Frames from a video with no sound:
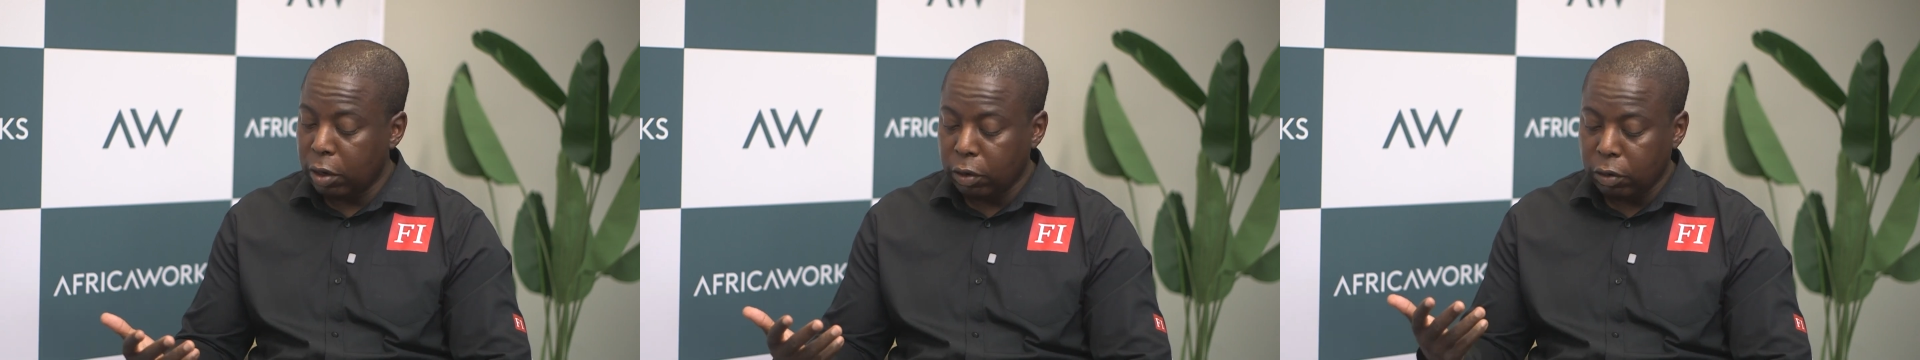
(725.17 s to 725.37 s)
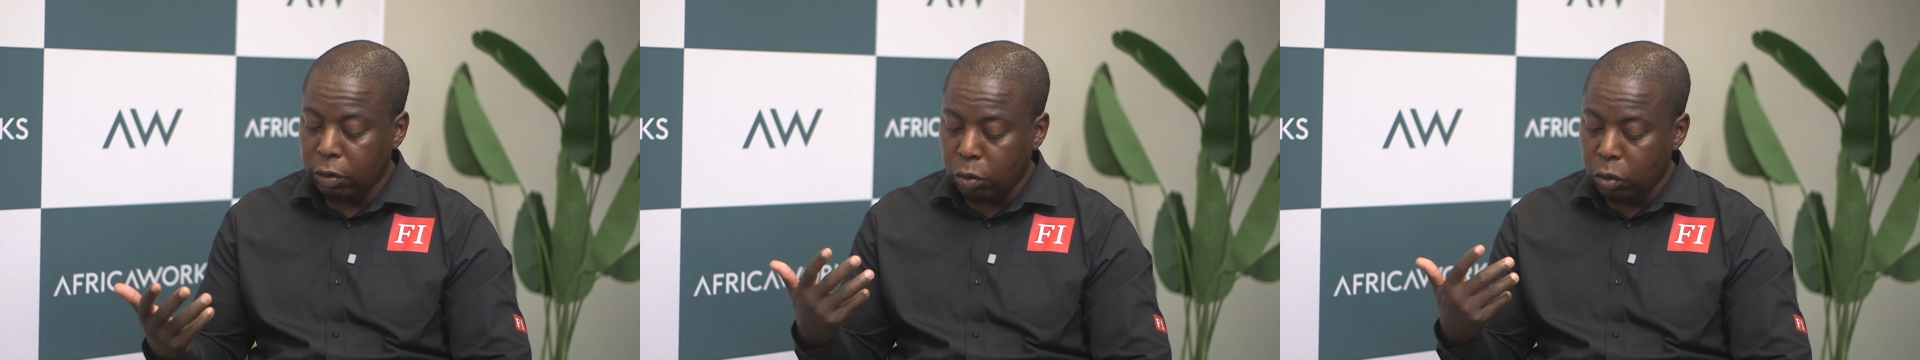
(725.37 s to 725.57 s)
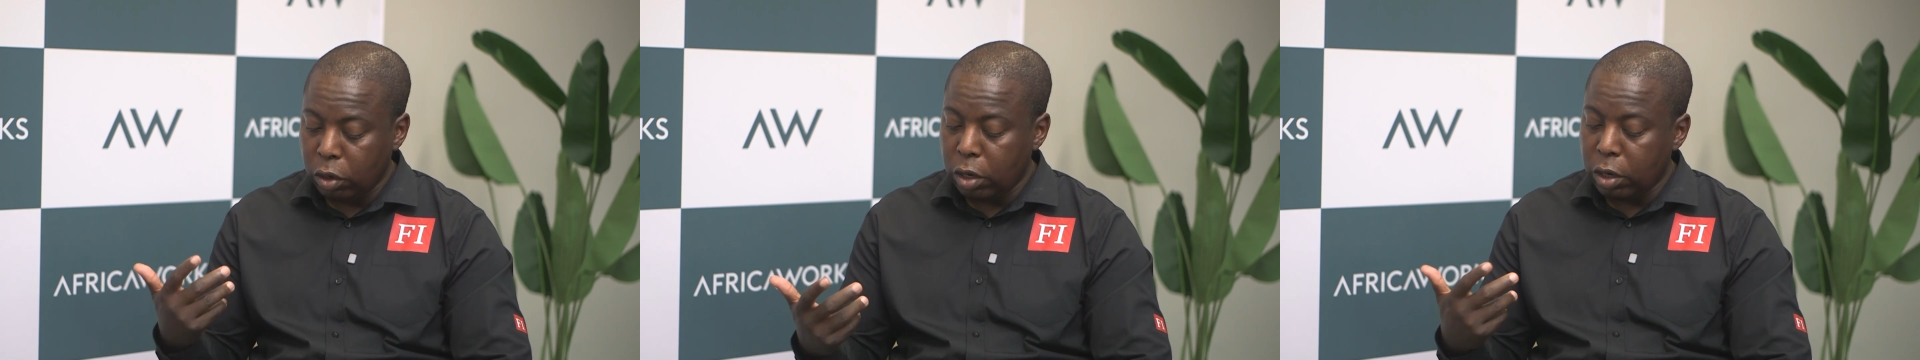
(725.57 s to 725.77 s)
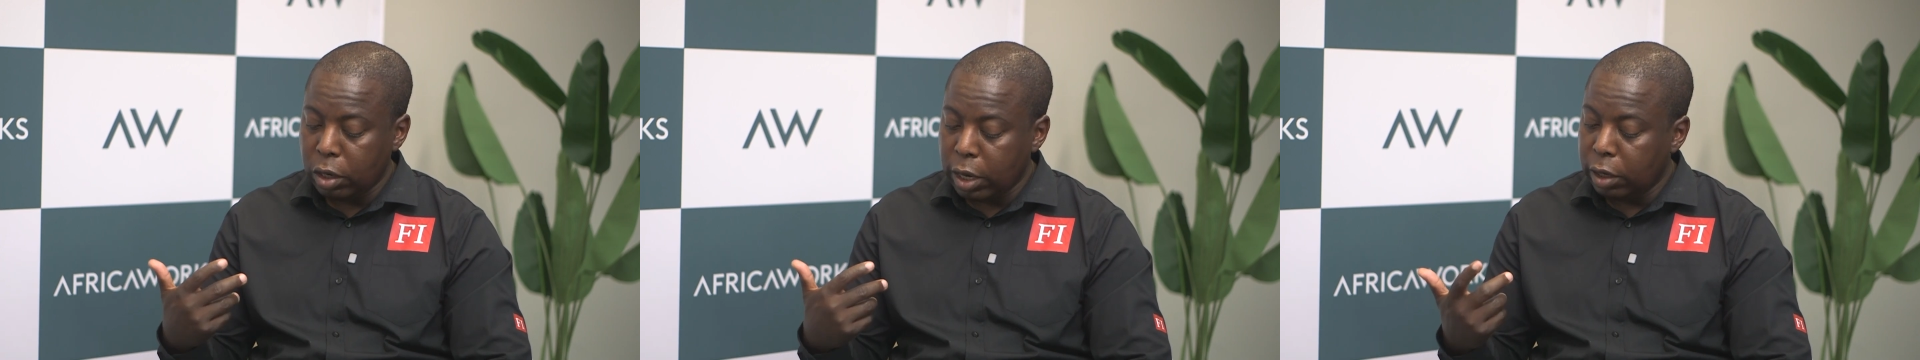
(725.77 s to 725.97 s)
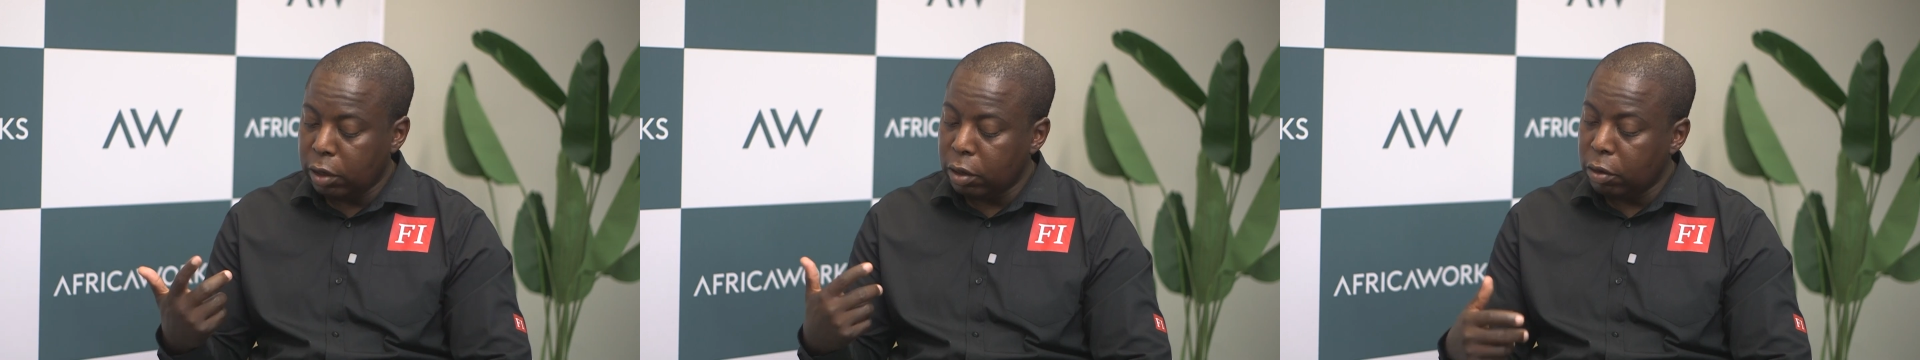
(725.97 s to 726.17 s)
as you
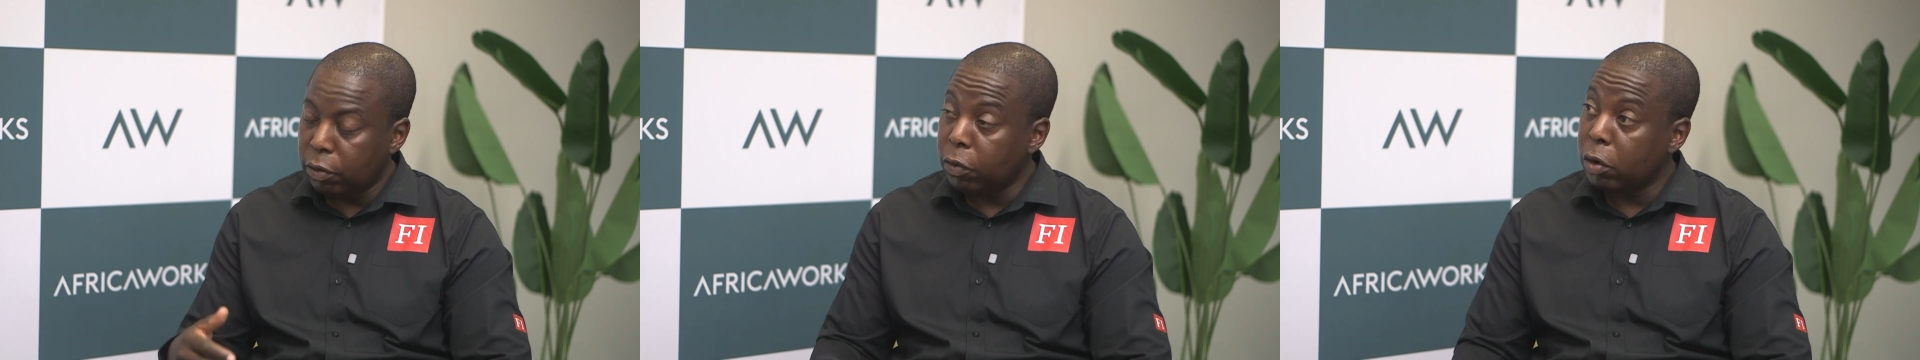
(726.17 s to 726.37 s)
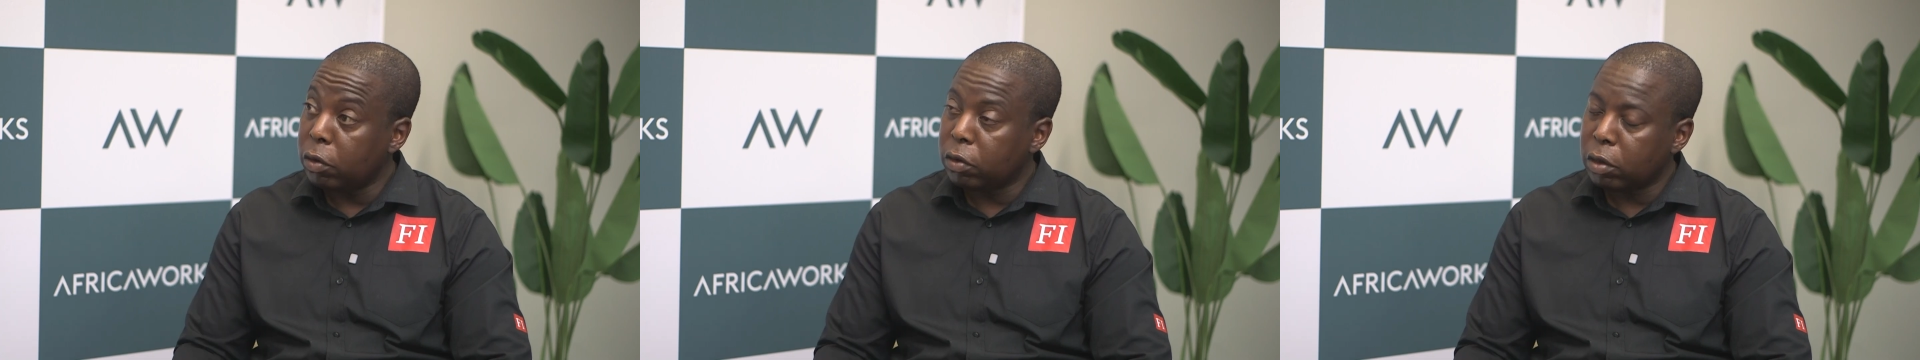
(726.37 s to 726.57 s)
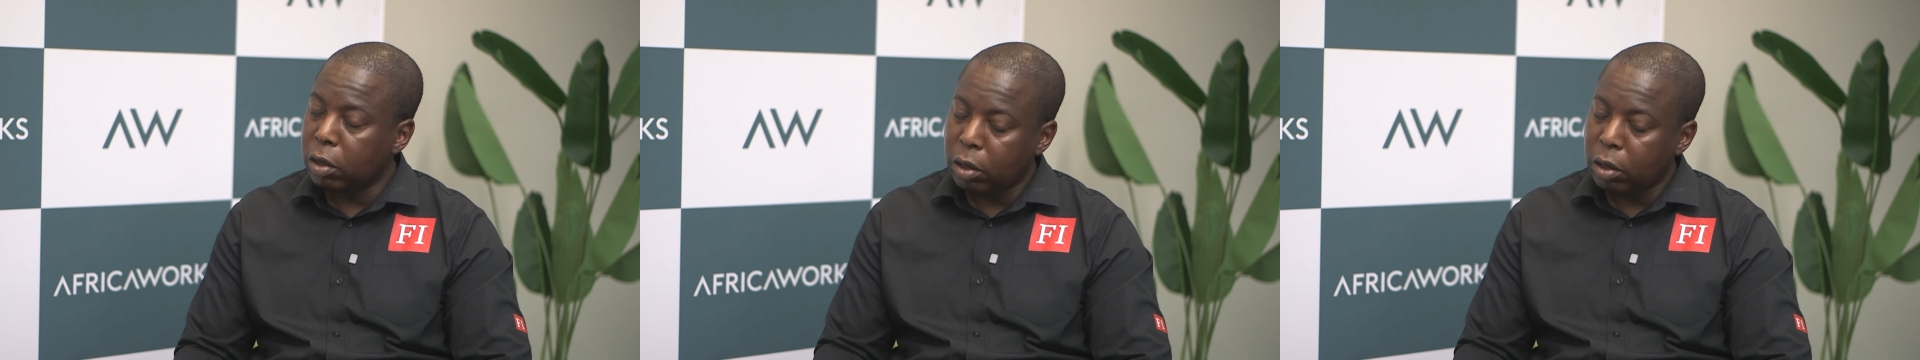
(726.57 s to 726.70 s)
indicated in the first